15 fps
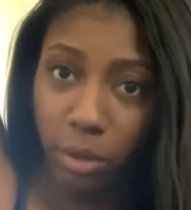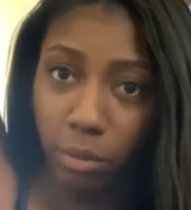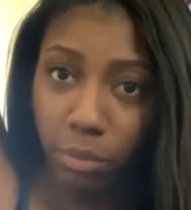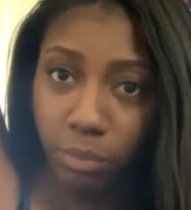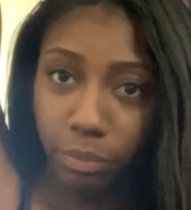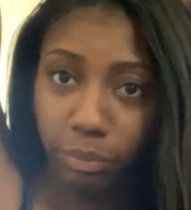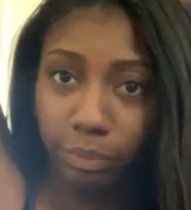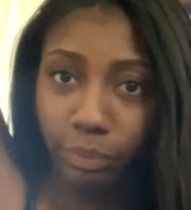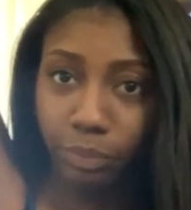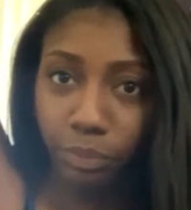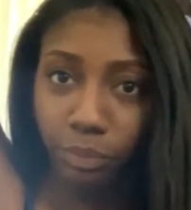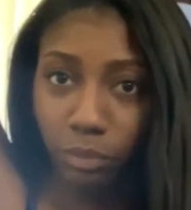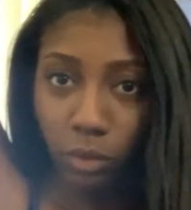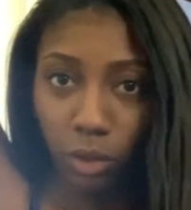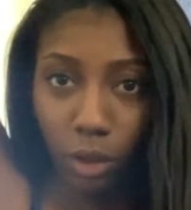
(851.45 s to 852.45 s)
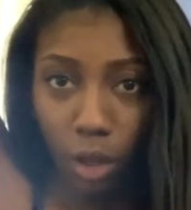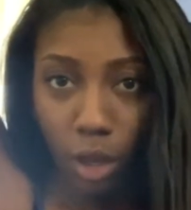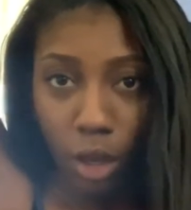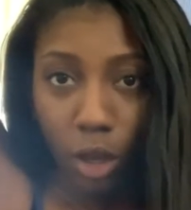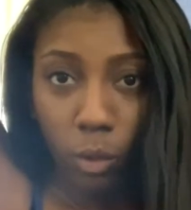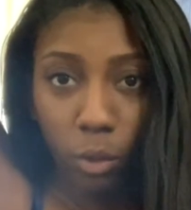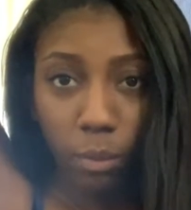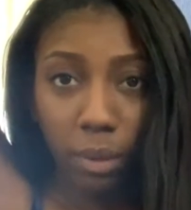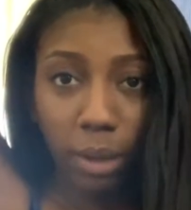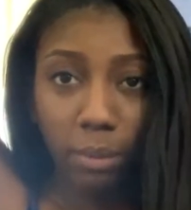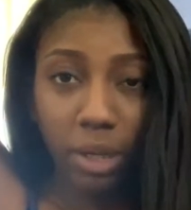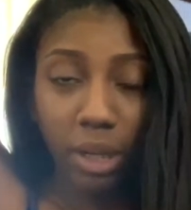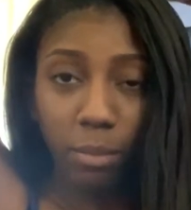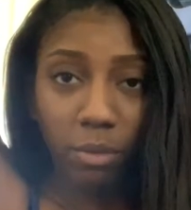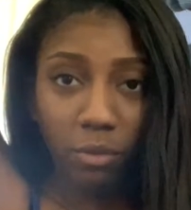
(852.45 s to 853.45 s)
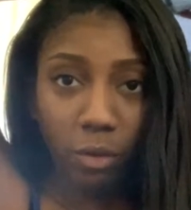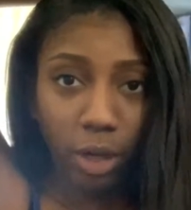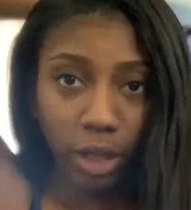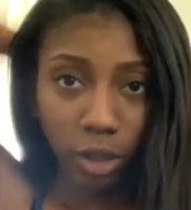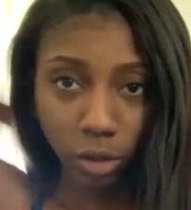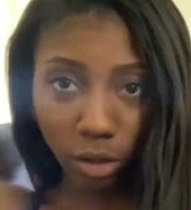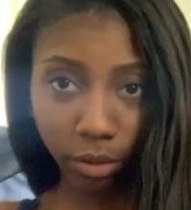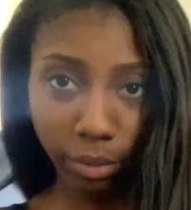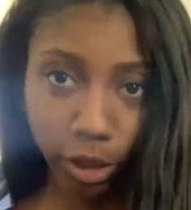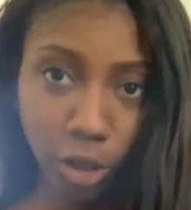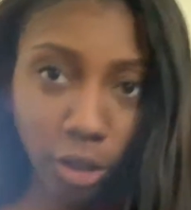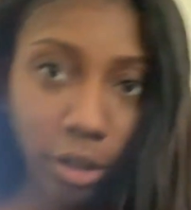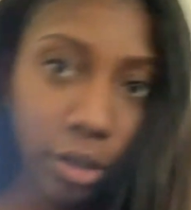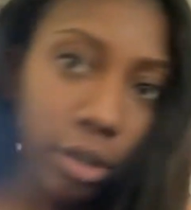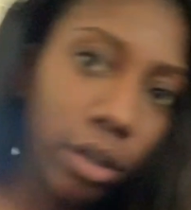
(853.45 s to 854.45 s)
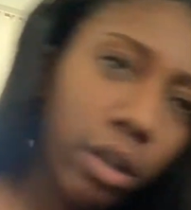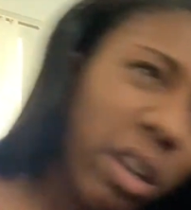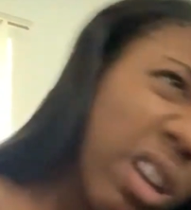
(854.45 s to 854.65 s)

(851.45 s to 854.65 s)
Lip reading: on. Remind me that before I close up my shirt.